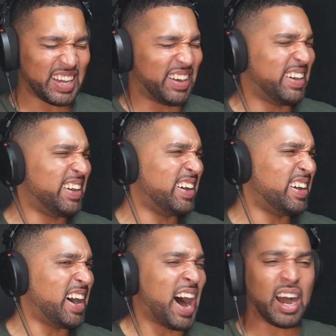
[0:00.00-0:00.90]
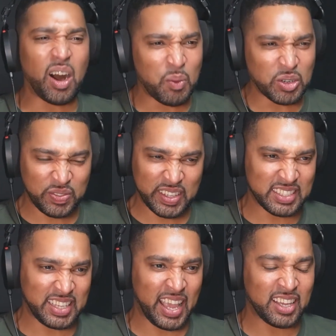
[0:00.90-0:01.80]
Oh, I can't watch figure
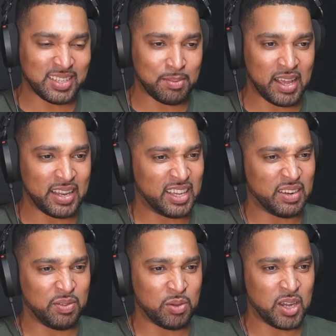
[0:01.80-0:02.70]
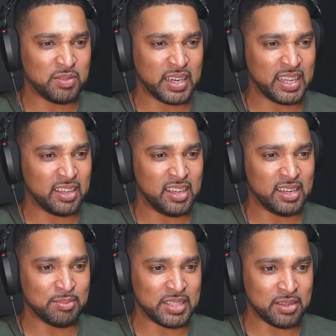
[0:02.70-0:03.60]
skating because I'm like, they're going to fall over. They're going to hurt
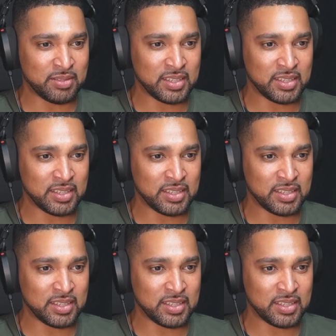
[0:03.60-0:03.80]
themselves.